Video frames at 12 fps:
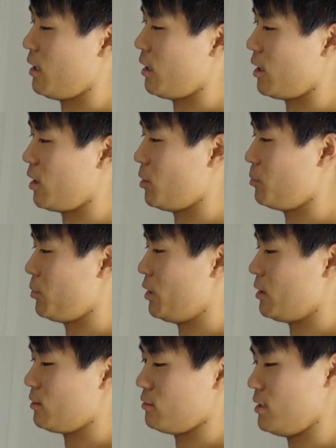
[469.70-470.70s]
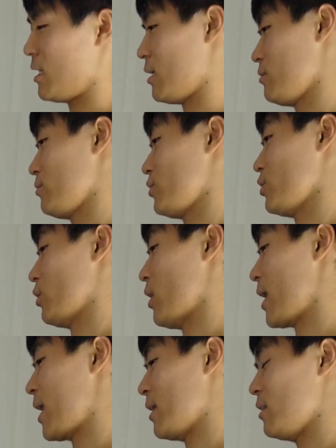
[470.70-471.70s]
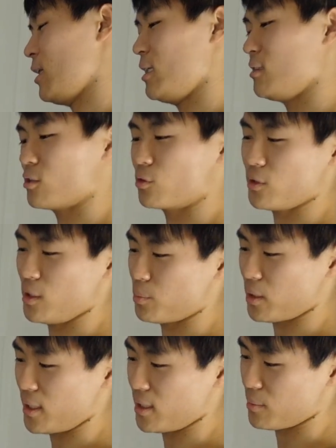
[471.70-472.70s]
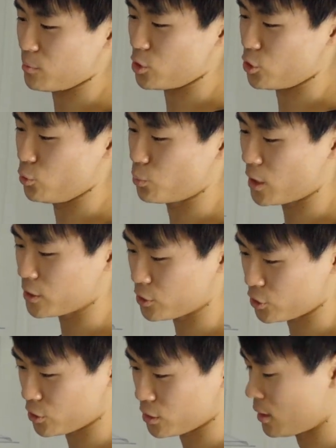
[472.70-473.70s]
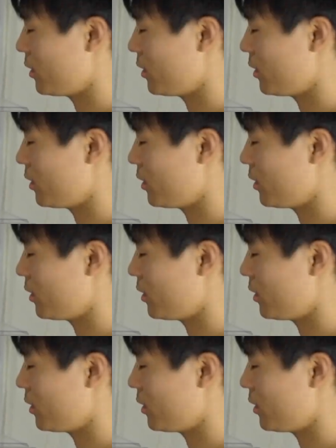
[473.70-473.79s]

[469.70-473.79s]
them. Um, but yeah, so I got these. Don't really play in them too much,